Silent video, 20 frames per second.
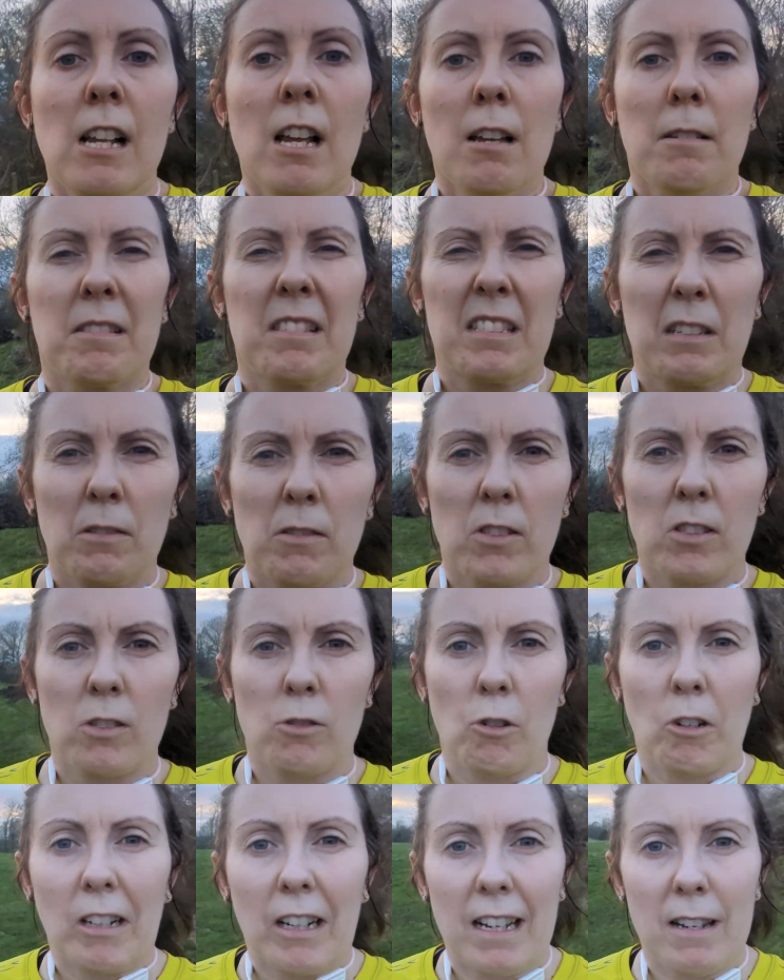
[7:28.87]
Still
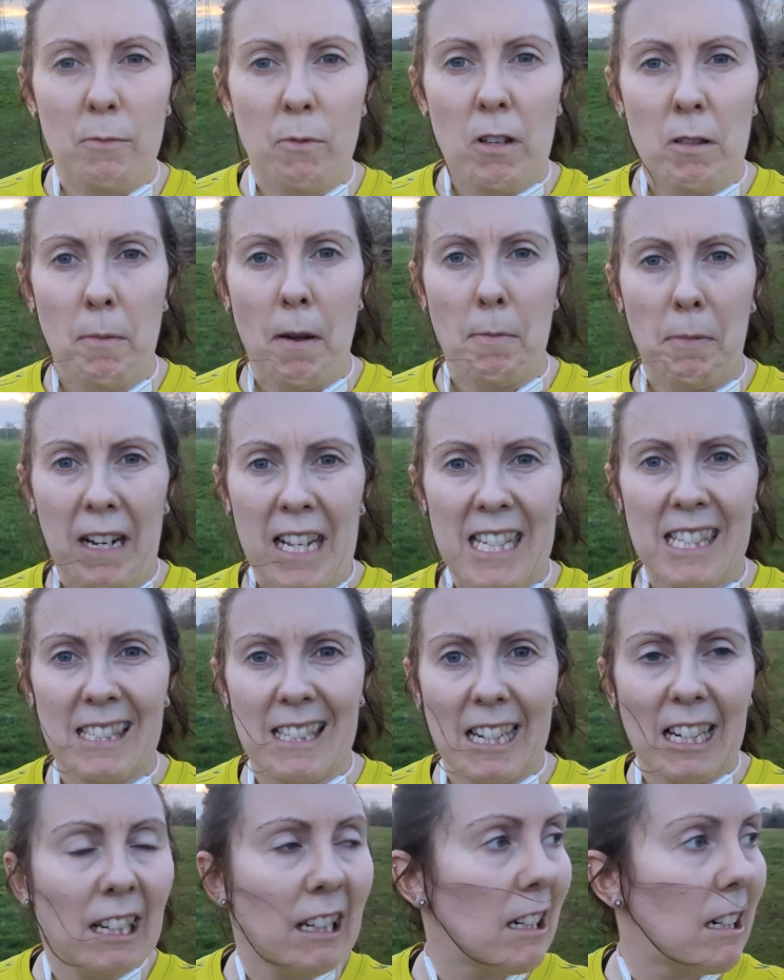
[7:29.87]
struggling with my
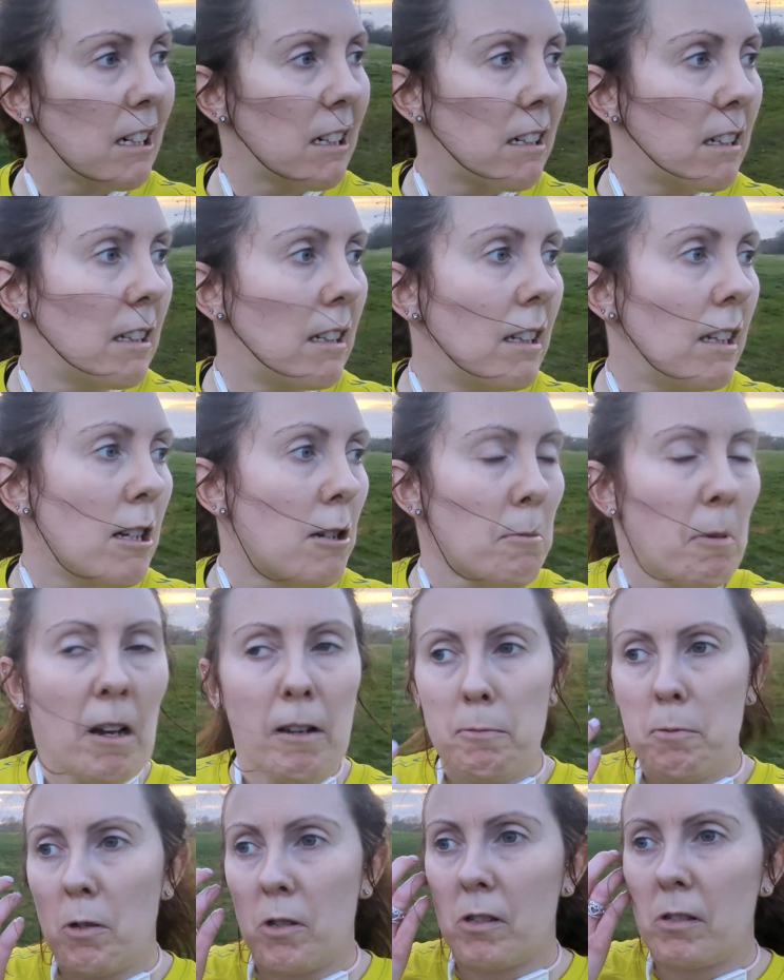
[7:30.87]
blister, but I
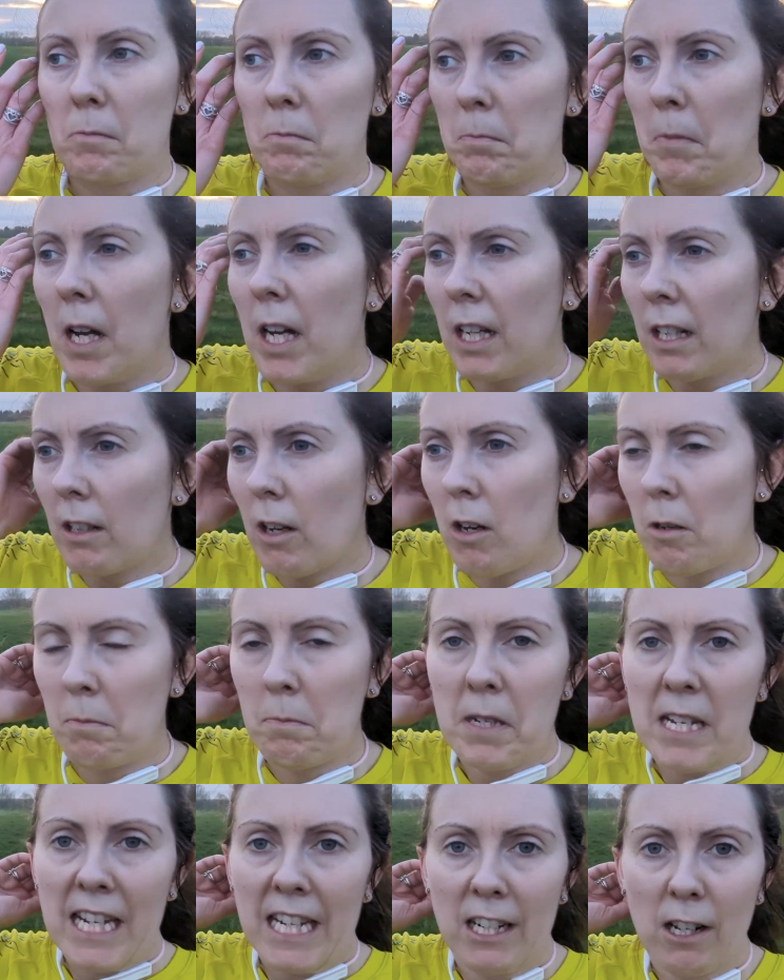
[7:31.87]
put some
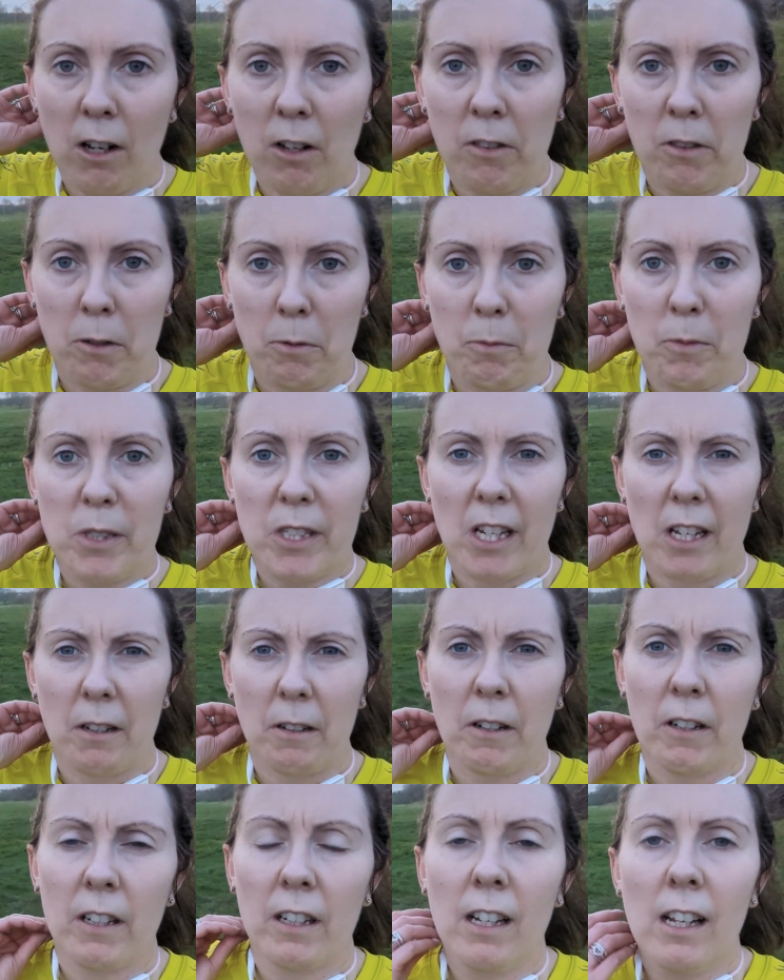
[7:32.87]
Compeed on them, so
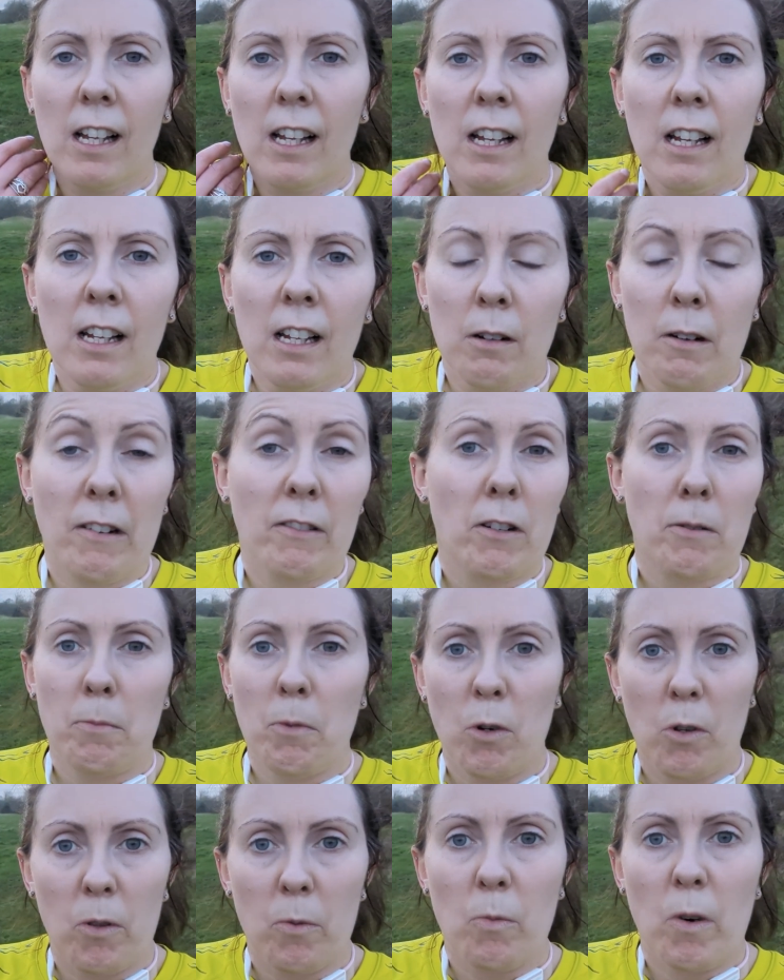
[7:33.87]
I've got
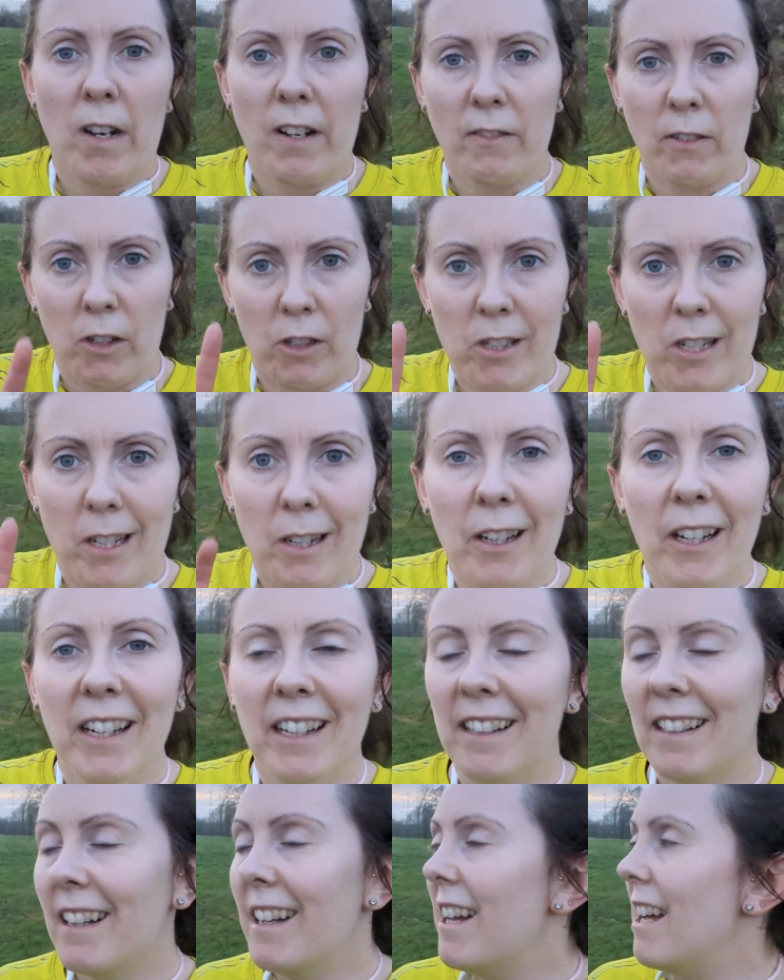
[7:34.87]
more than one, I've got 2. I
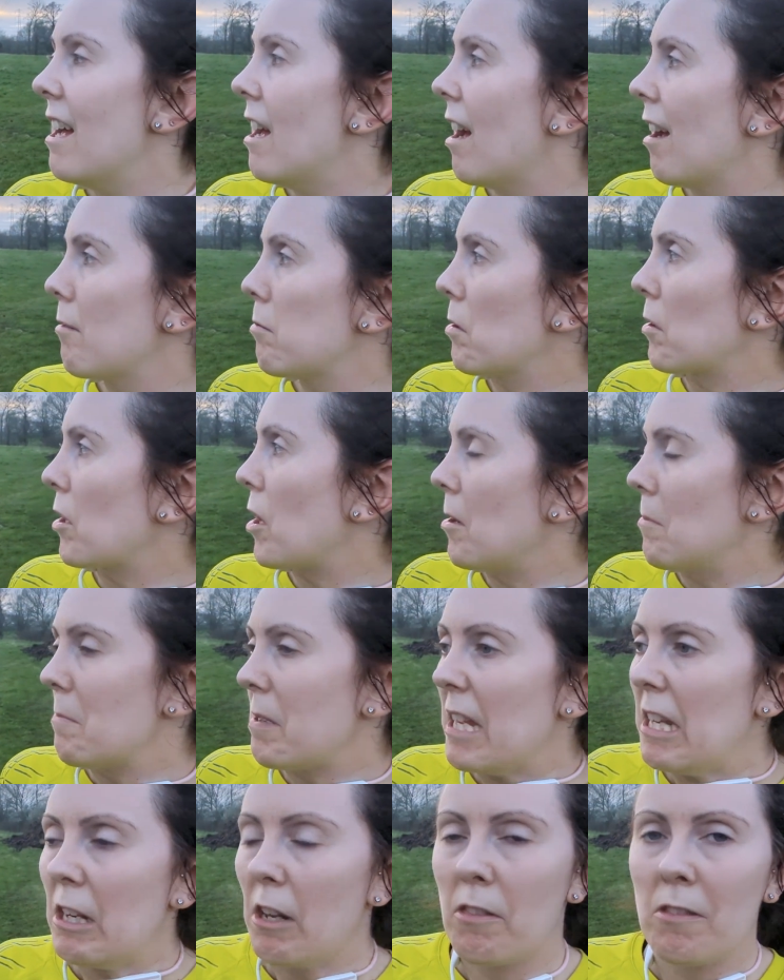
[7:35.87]
put
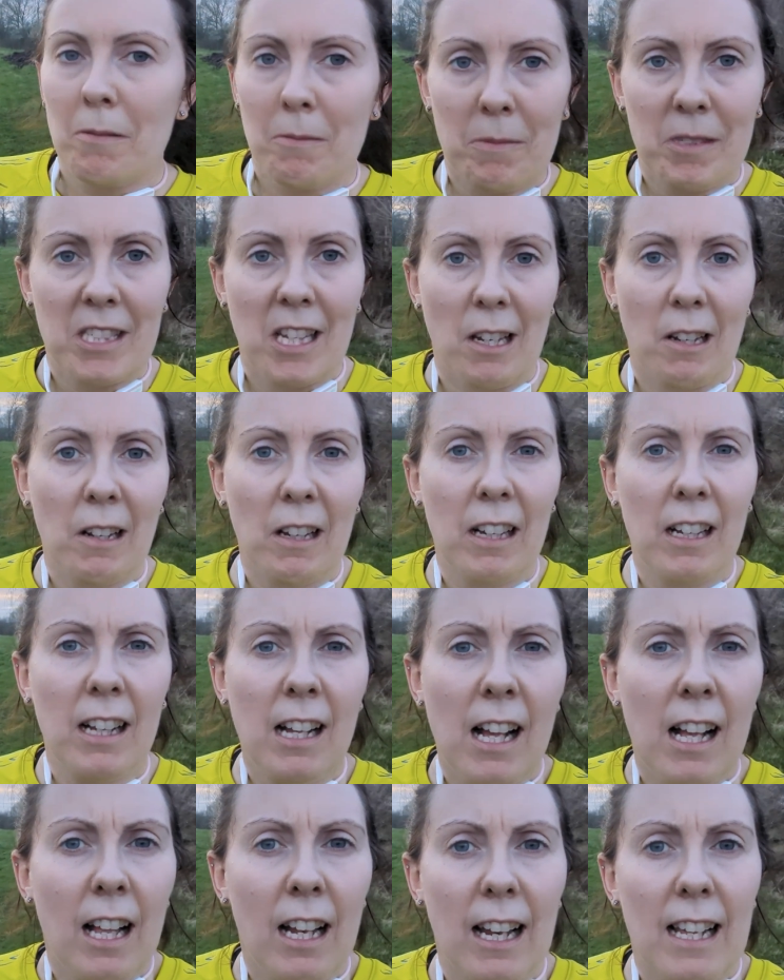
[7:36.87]
Compeed on them, so
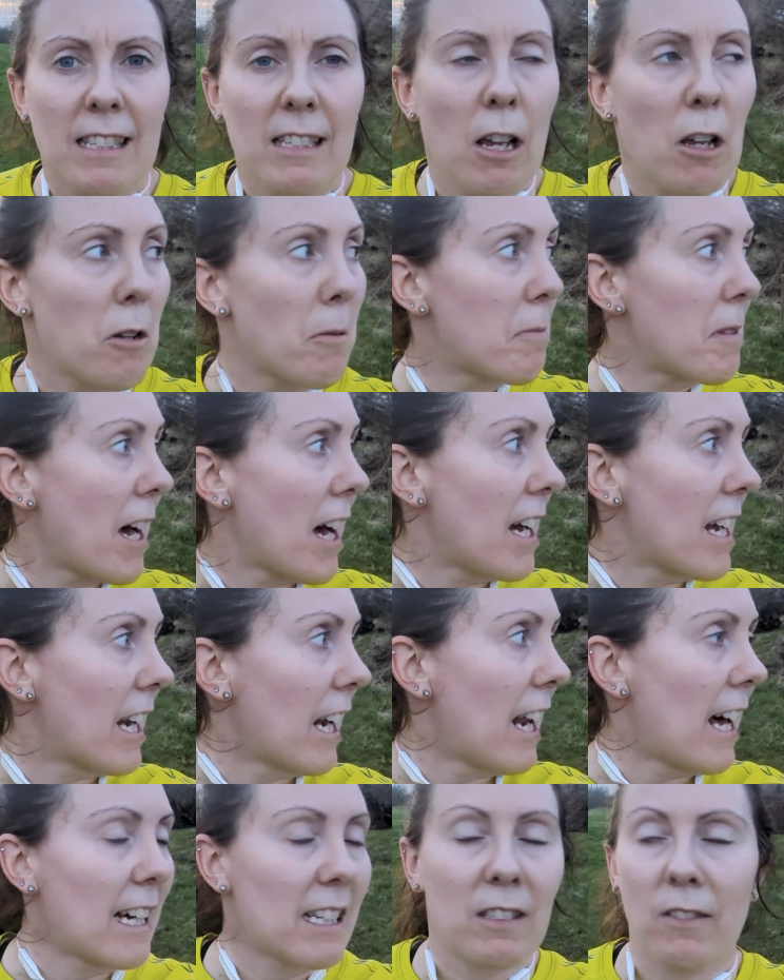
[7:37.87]
let's hope that it
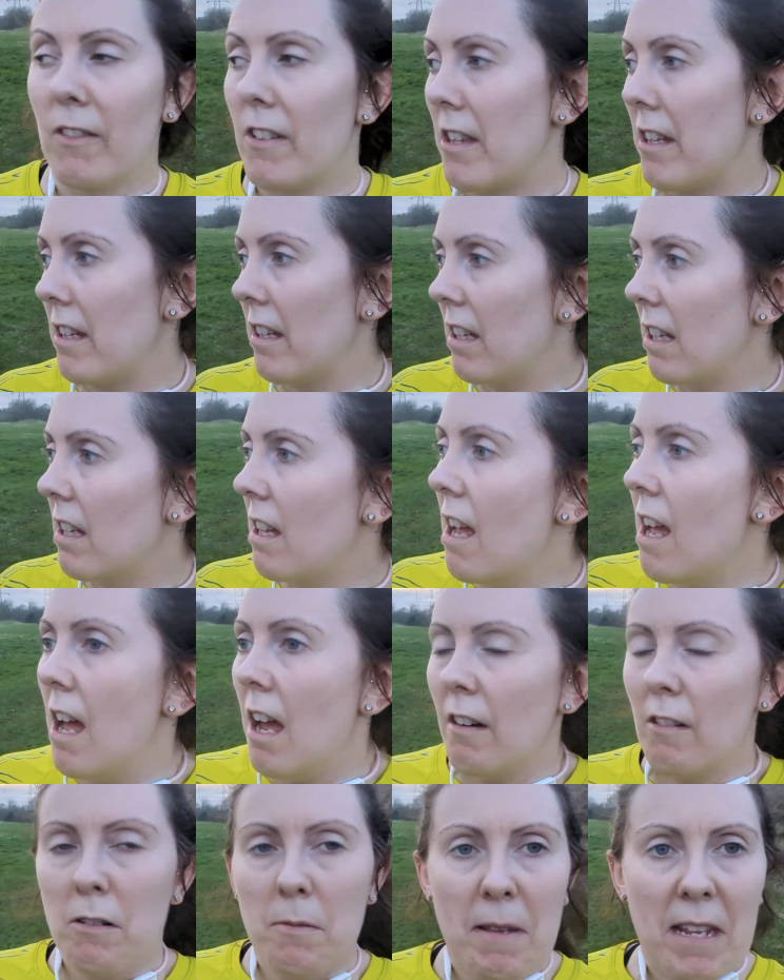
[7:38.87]
lasts for the
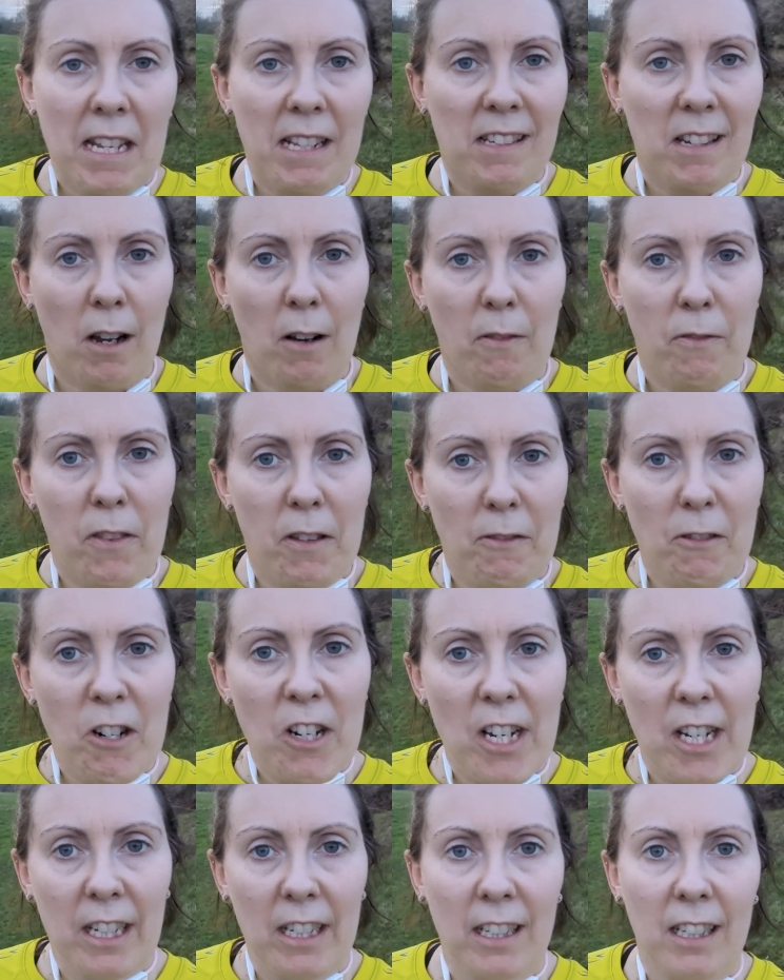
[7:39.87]
remainder of the run.